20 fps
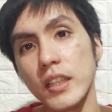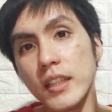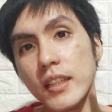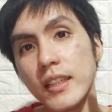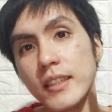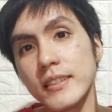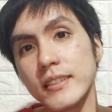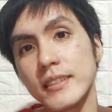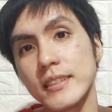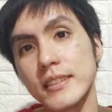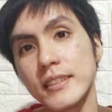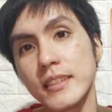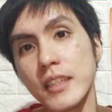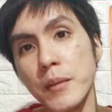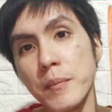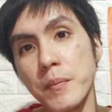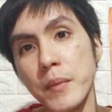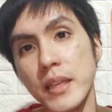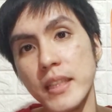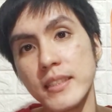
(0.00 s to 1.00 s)

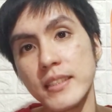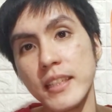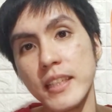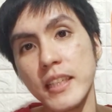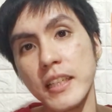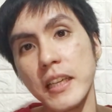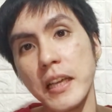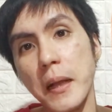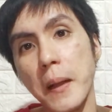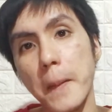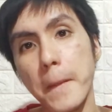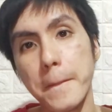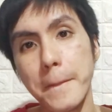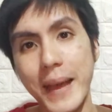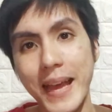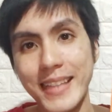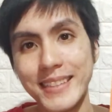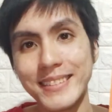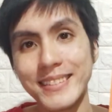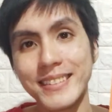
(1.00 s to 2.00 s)
this amazing
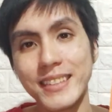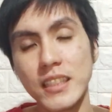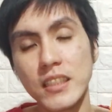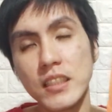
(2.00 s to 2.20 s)
pass.